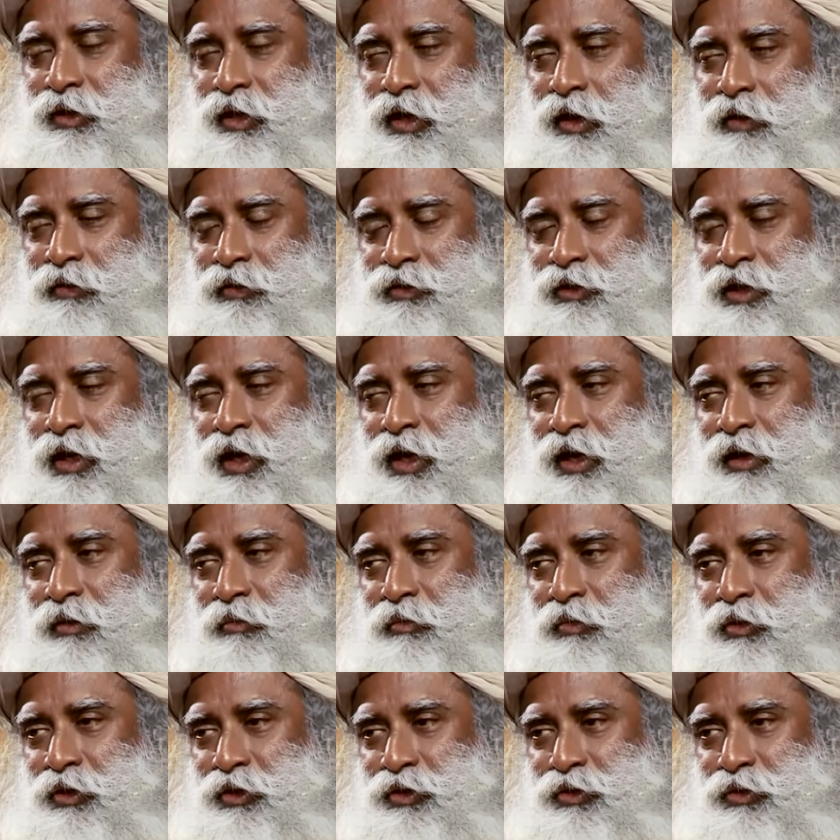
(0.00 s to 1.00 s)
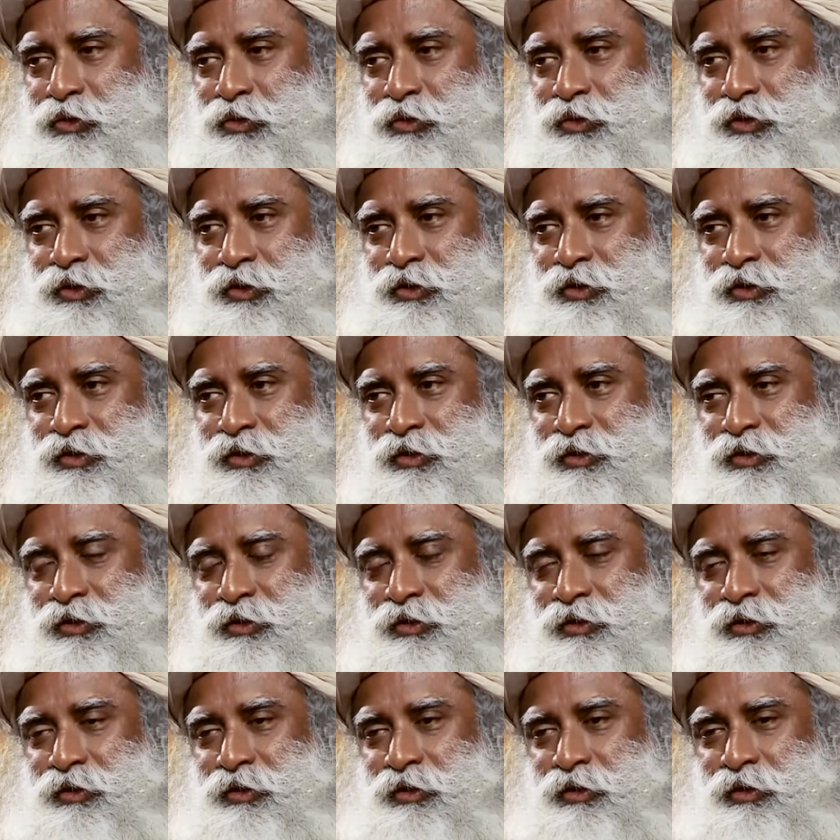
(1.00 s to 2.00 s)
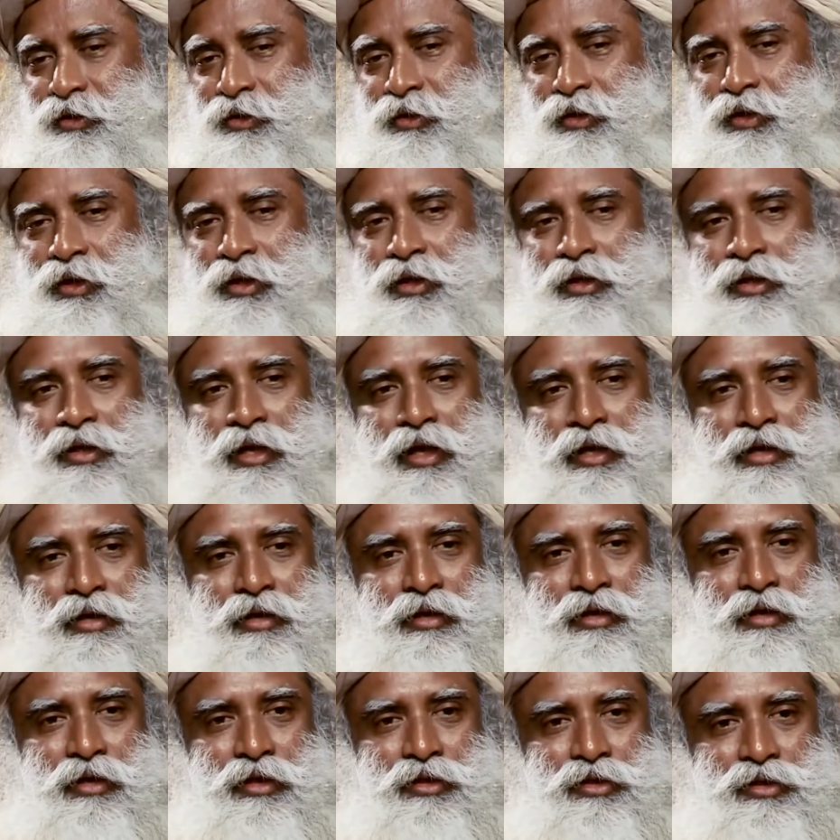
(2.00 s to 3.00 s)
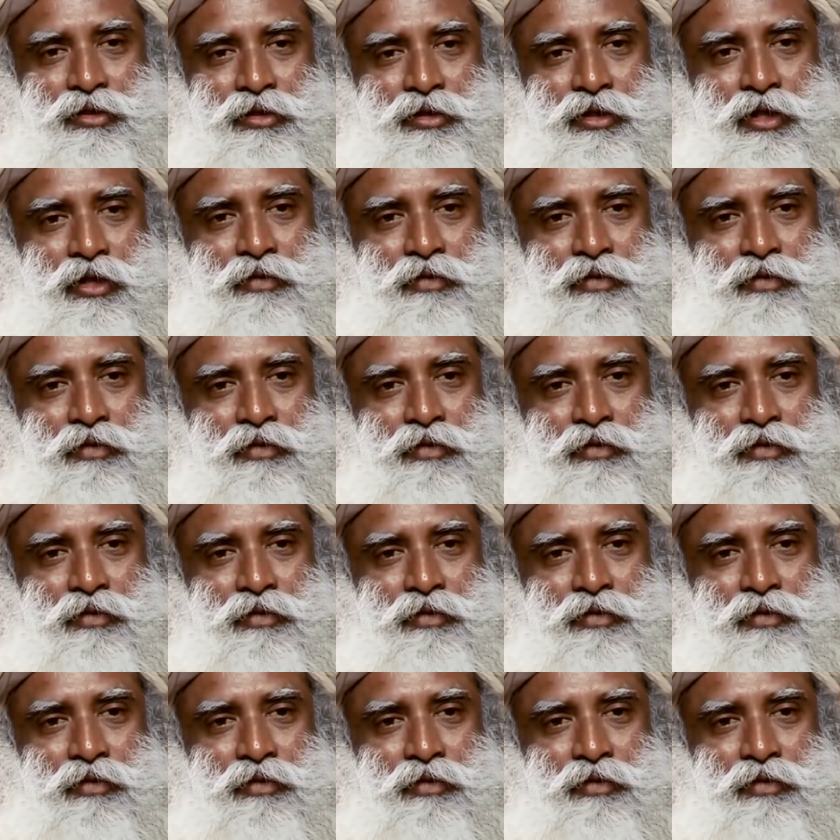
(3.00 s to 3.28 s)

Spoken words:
our time, resources in that direction,